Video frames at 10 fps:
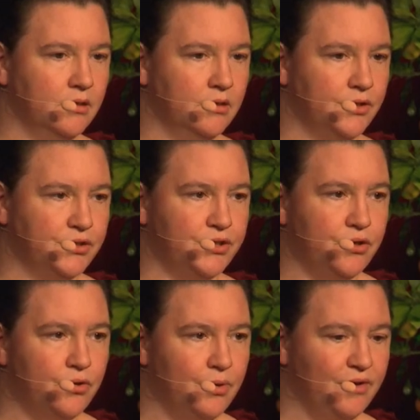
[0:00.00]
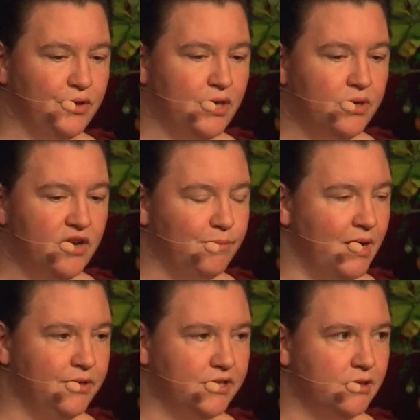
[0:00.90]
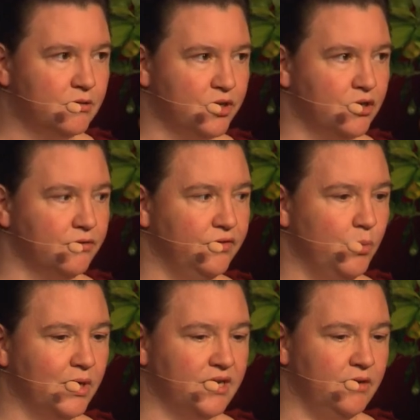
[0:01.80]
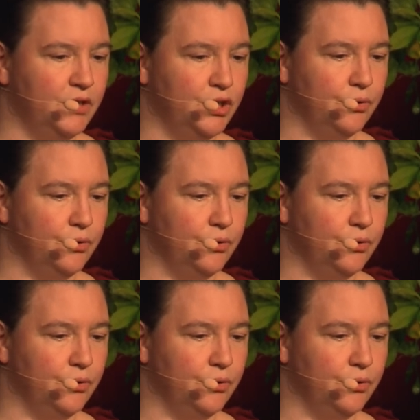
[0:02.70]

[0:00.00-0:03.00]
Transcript: So if we don't have public key cryptography, what can we do?